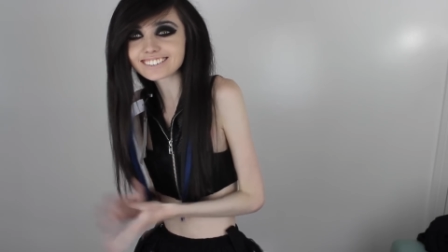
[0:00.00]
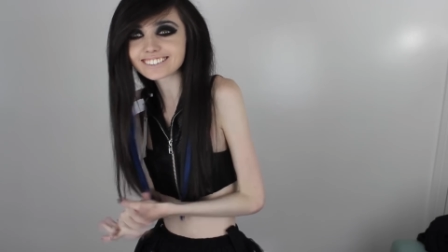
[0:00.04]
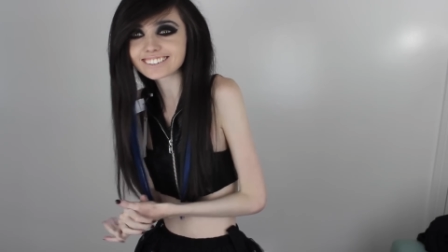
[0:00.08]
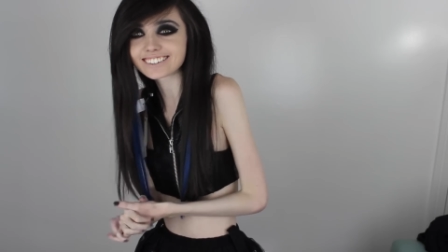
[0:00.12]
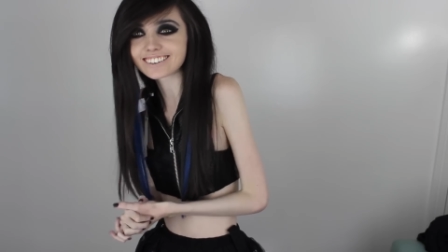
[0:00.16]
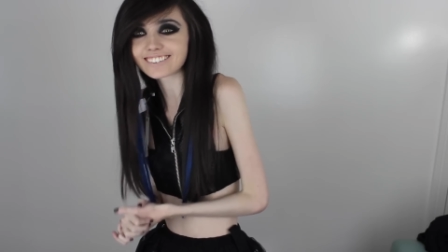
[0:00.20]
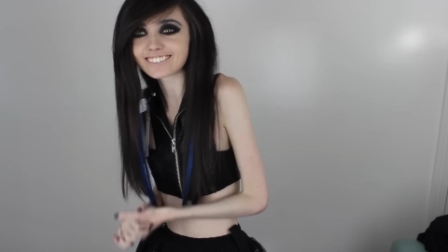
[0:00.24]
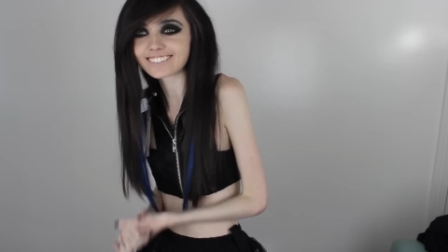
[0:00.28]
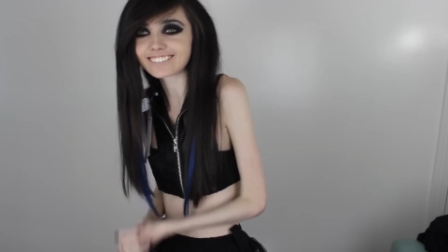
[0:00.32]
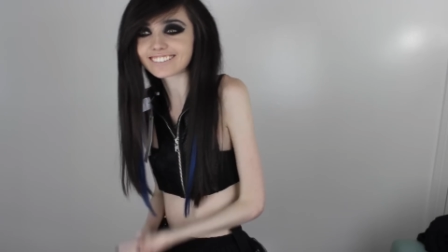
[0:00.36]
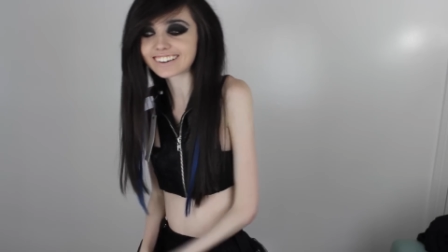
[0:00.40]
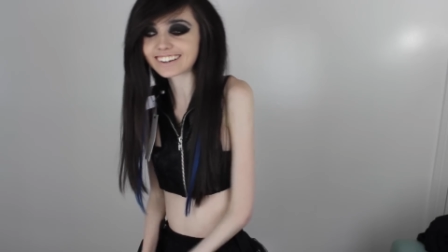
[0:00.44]

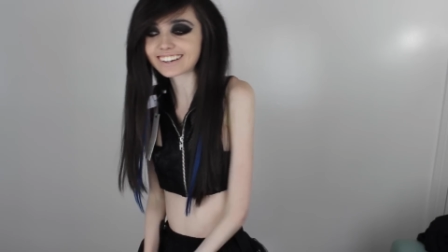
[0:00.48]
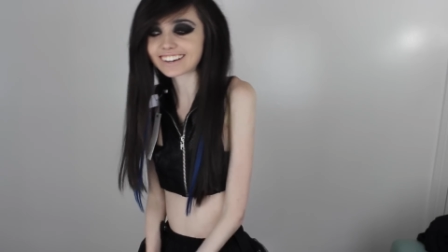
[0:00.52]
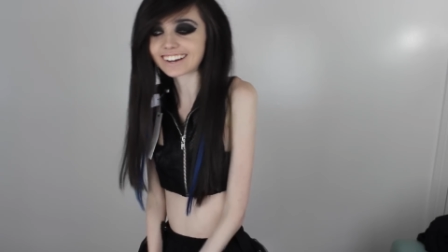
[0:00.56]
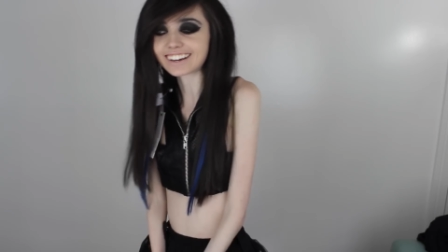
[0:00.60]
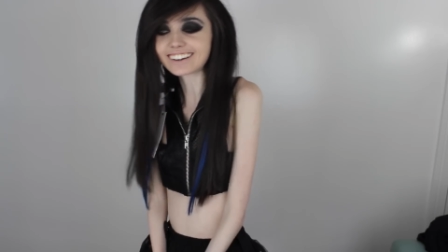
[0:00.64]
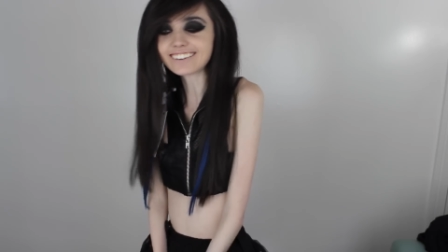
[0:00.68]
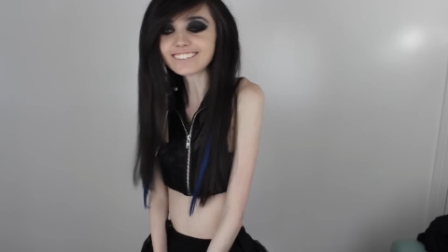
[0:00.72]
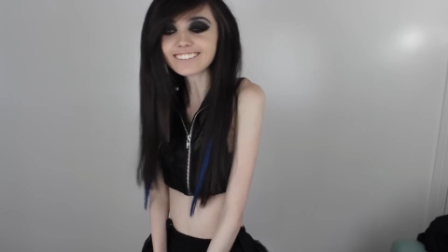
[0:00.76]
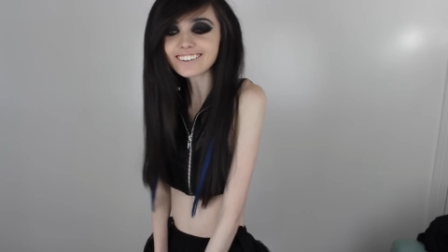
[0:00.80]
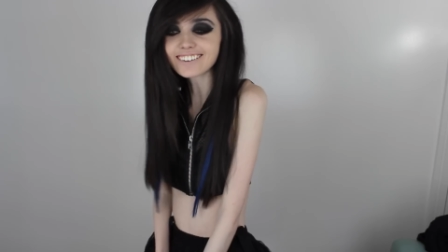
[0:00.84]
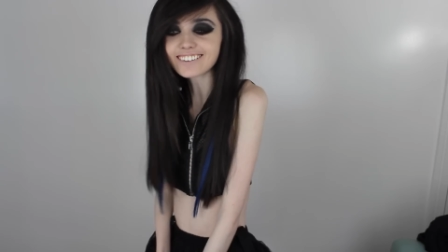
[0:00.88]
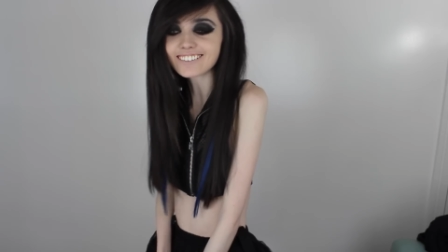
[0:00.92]
So like,
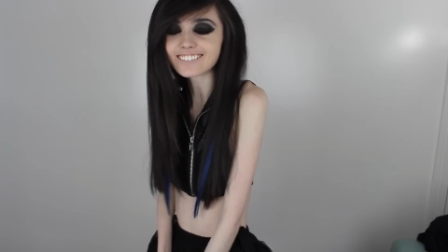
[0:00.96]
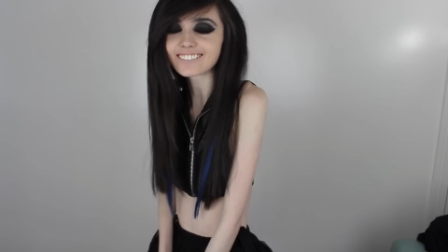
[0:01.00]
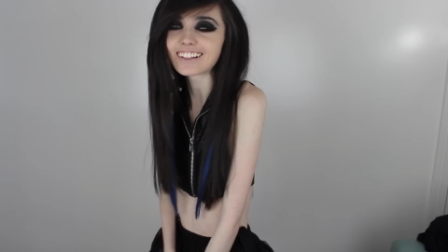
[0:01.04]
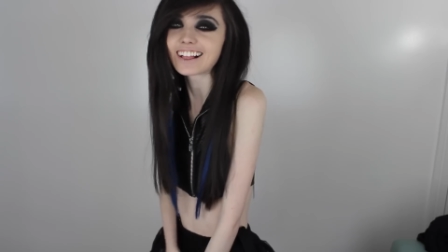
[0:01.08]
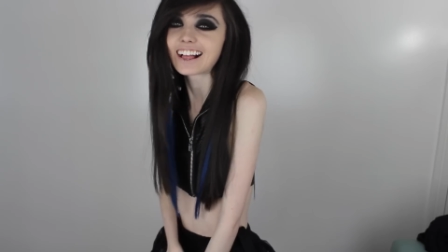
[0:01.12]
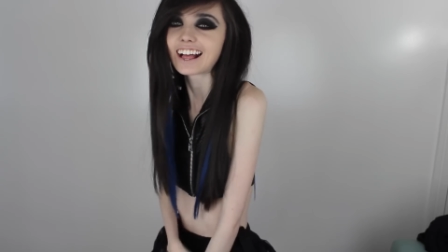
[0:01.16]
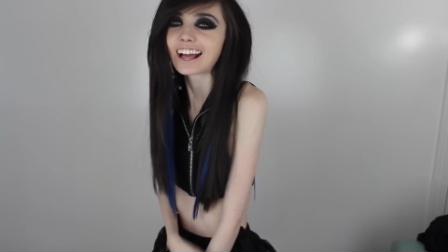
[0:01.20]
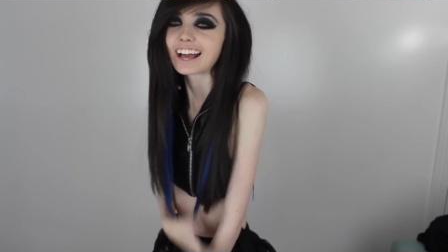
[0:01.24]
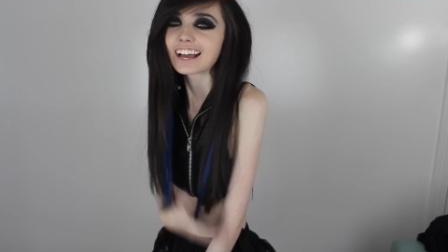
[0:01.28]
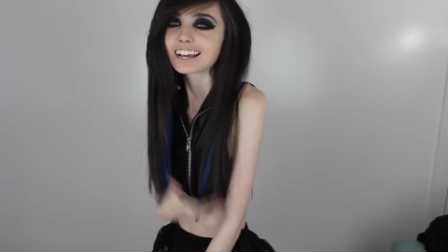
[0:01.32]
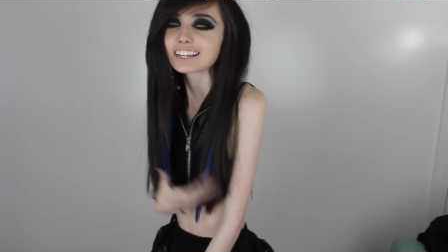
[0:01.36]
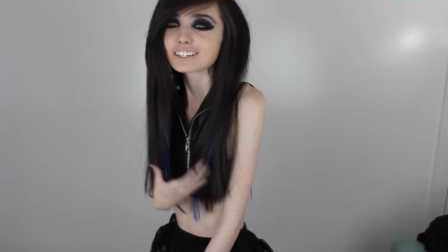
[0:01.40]
I don't know.
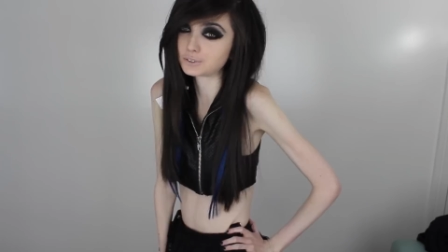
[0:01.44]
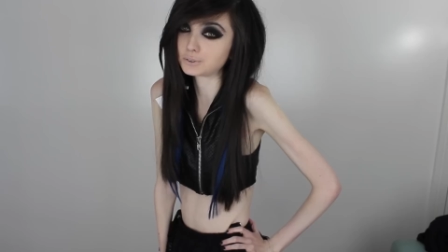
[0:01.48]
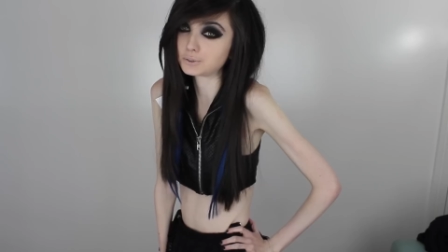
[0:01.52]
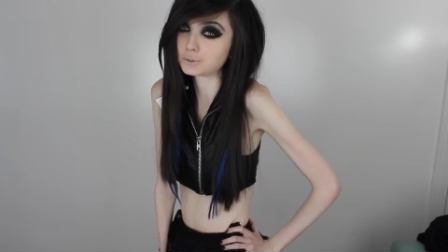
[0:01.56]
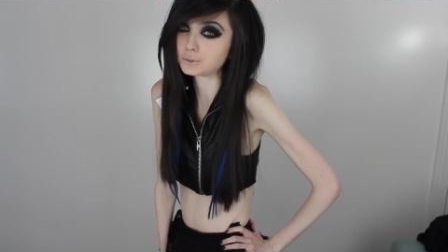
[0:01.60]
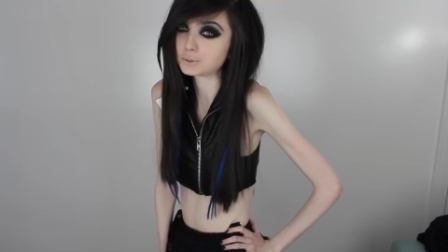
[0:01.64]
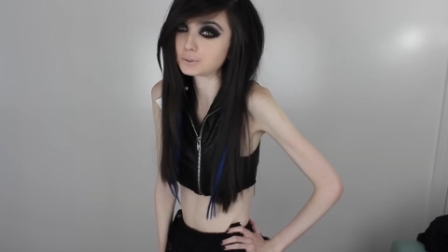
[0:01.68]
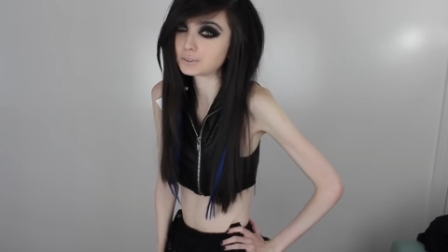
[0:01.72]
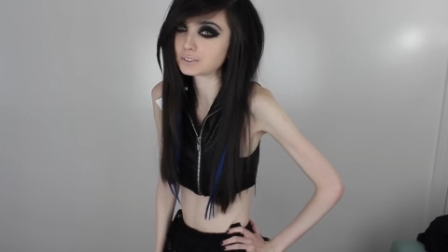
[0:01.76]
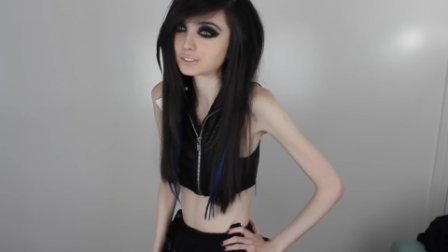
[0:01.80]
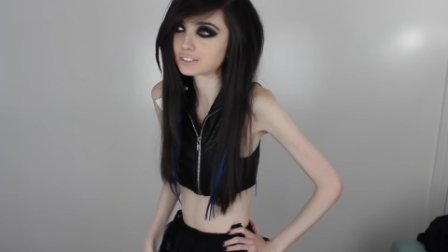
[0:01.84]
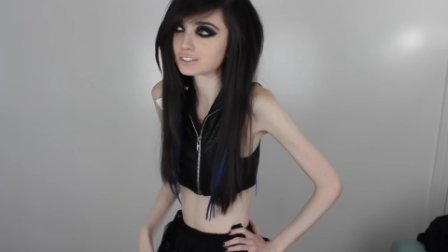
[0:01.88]
So
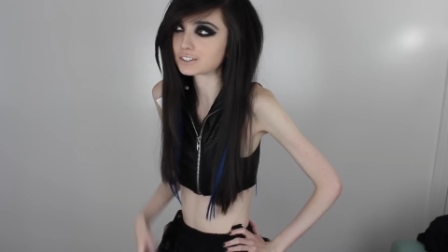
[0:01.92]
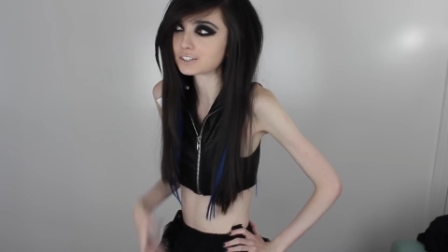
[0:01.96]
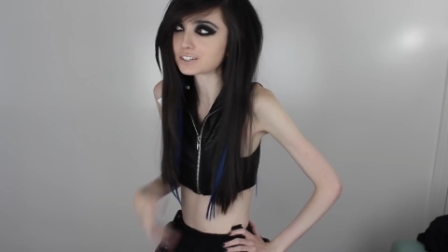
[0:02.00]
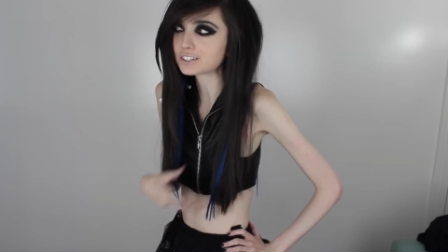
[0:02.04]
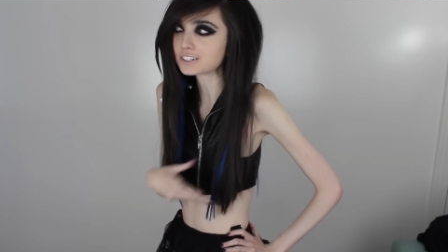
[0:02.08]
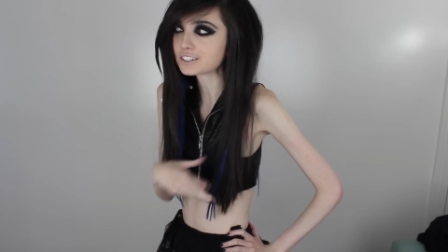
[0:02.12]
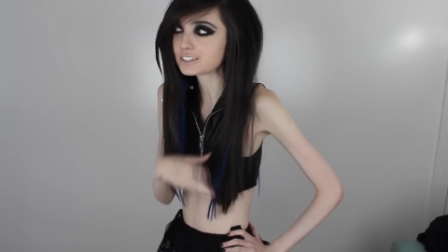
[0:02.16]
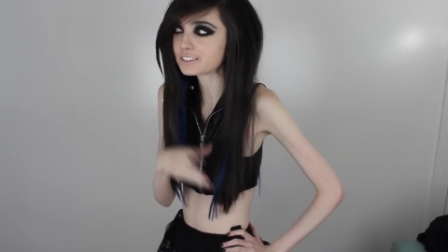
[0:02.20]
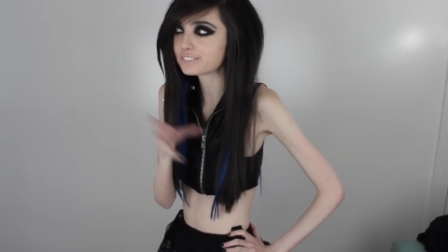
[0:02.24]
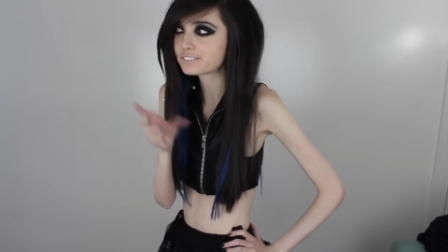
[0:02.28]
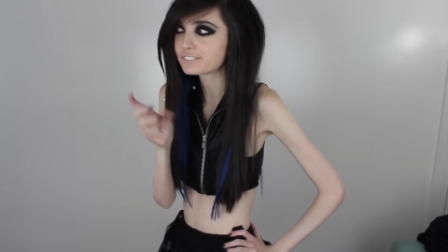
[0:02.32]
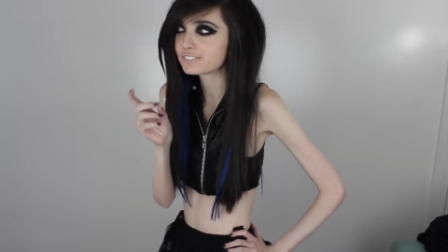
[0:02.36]

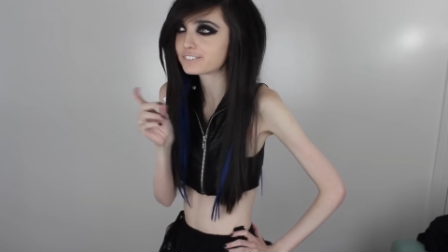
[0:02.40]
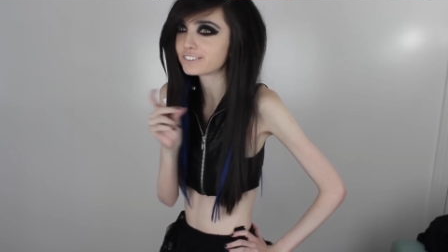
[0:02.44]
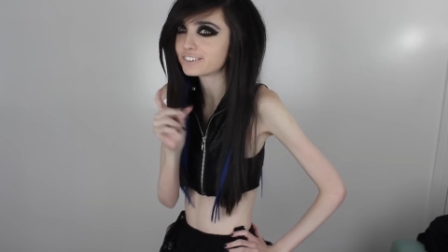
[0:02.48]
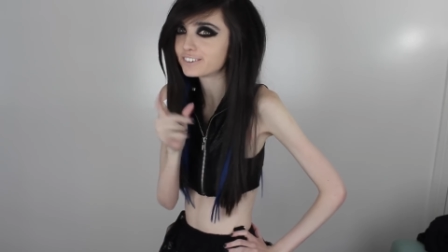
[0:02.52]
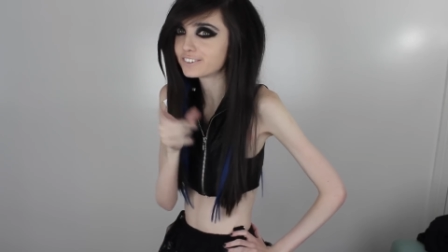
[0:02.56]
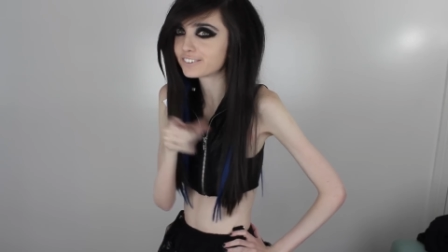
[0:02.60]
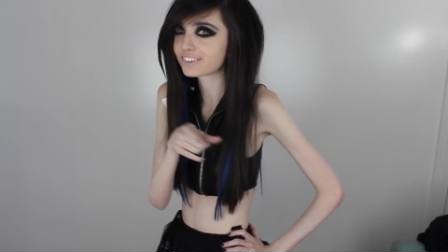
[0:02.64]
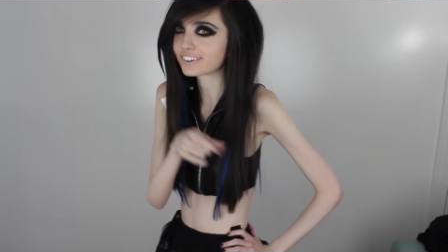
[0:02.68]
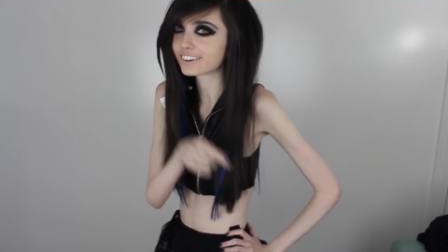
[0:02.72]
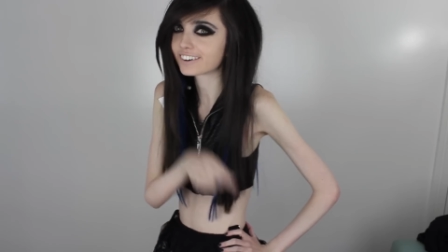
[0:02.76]
sorry if you